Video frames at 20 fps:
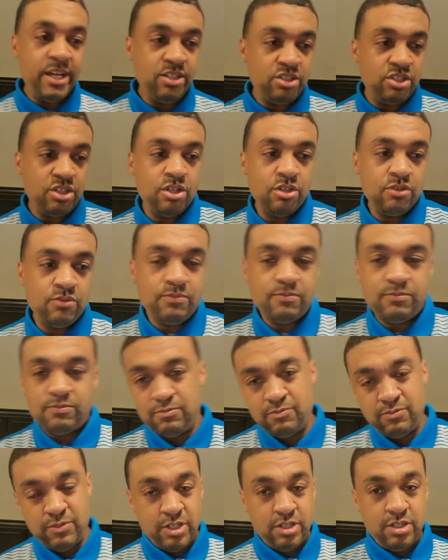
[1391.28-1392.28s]
so
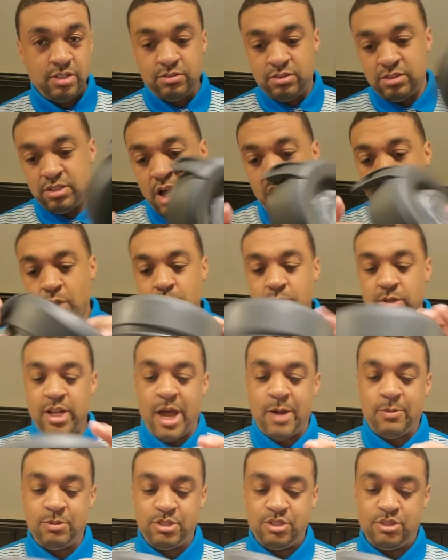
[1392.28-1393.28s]
real talk, what I
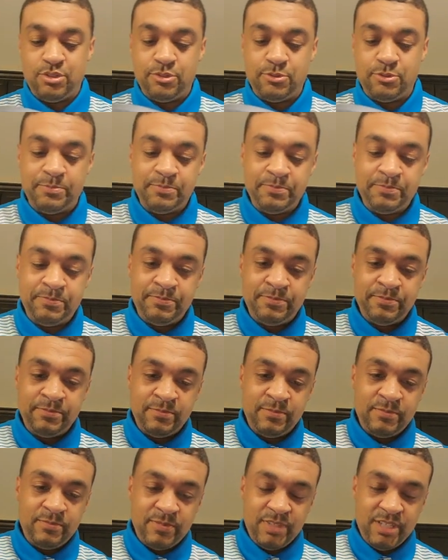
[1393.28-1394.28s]
would do
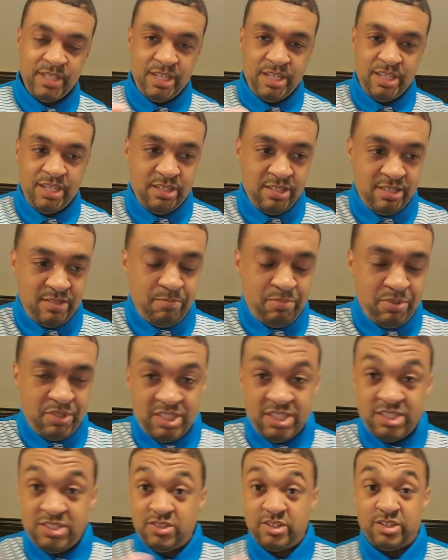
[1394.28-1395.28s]
is put
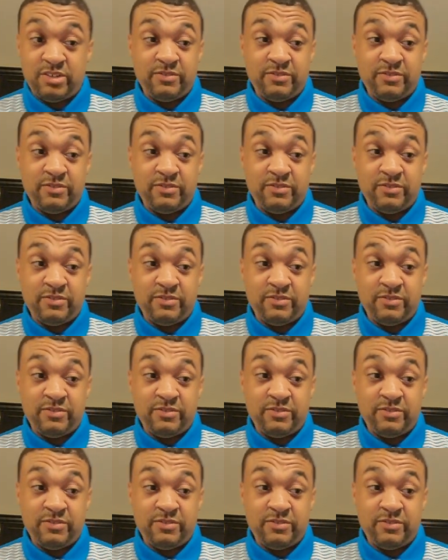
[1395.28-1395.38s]
this on the